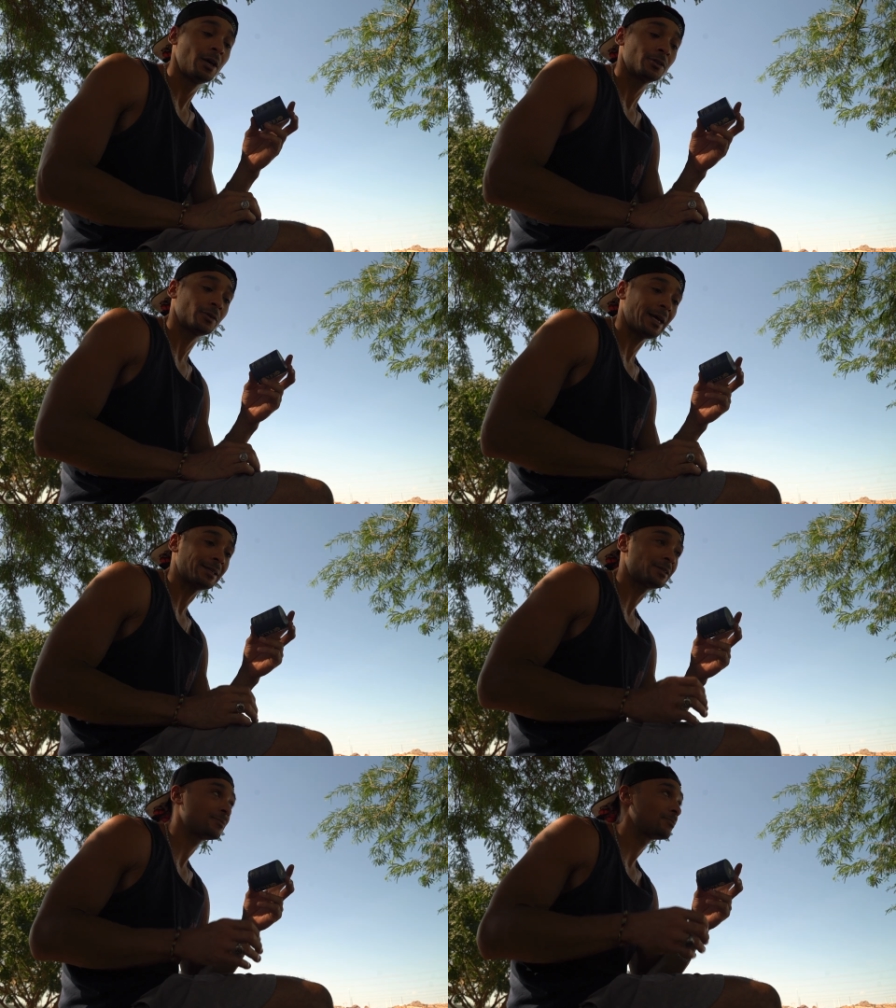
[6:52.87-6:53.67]
So
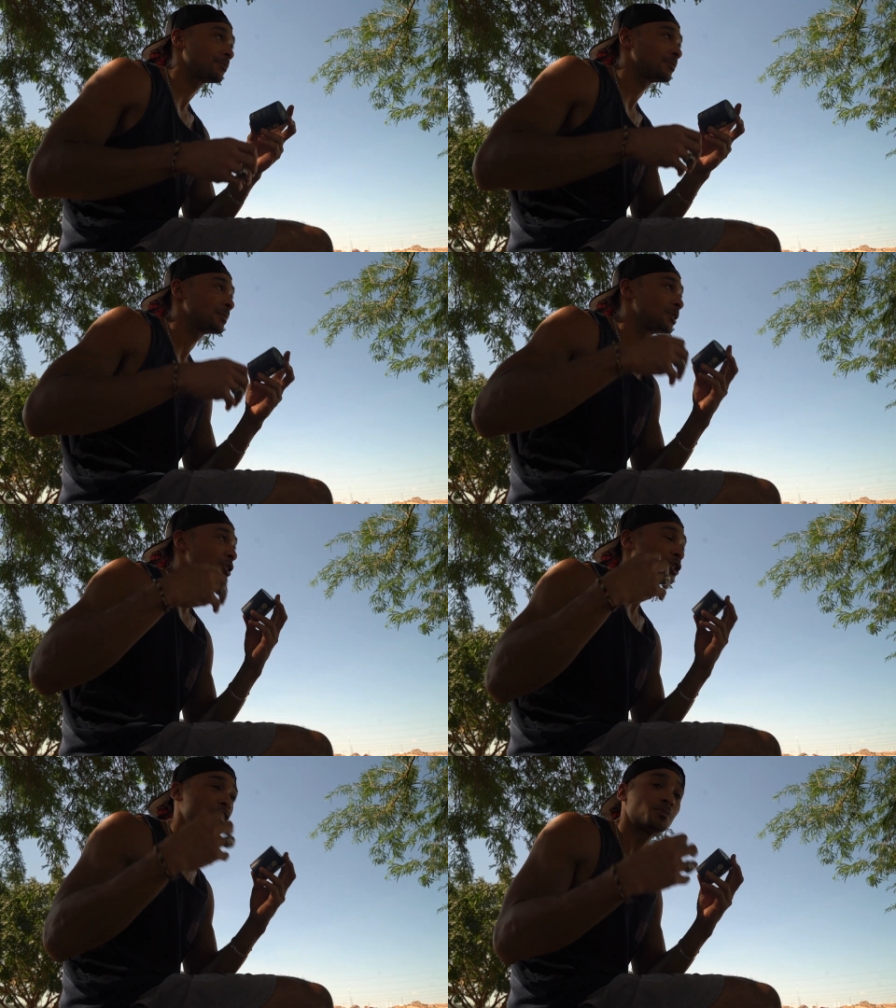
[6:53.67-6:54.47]
that's
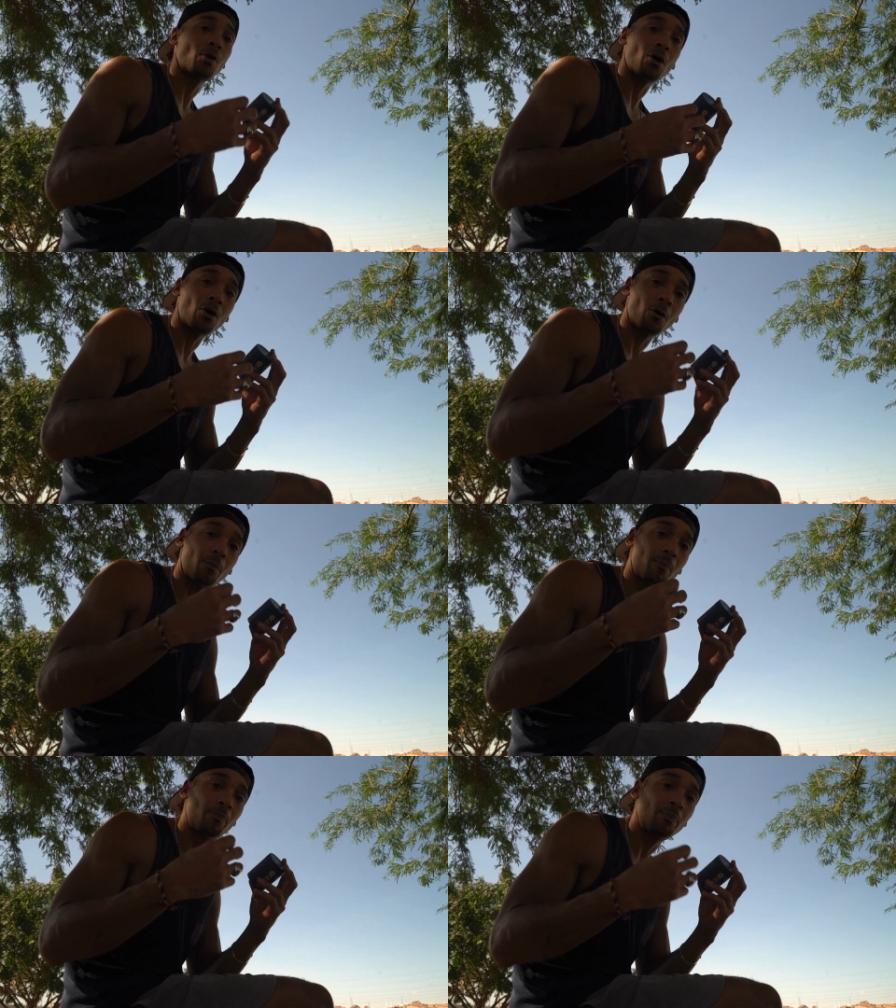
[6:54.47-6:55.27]
small
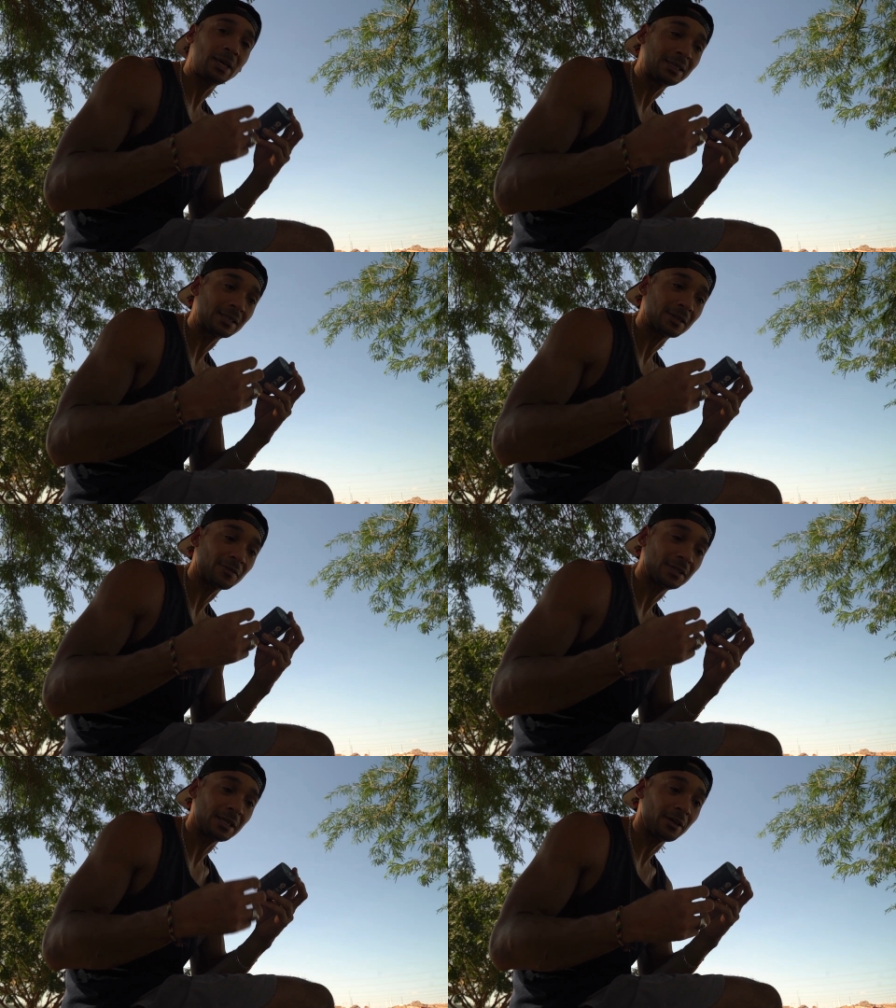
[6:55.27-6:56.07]
pieces
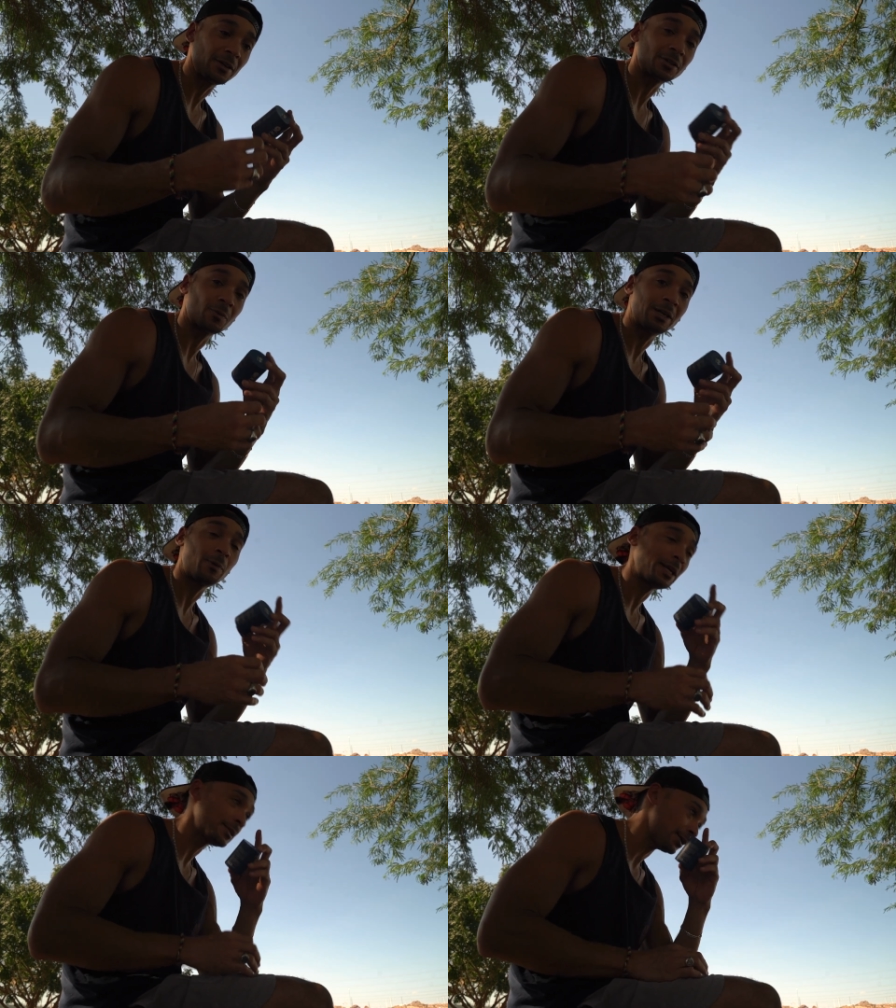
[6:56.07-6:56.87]
of cellulose. And what,
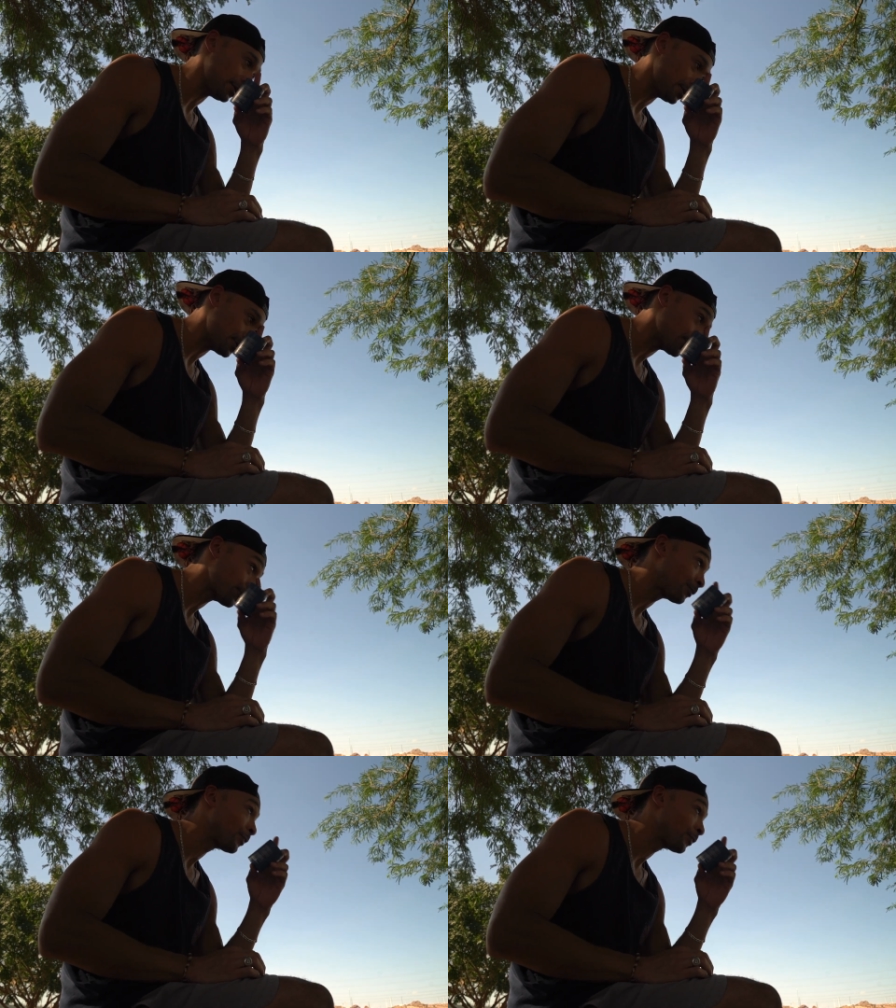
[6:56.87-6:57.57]
what is cellulose?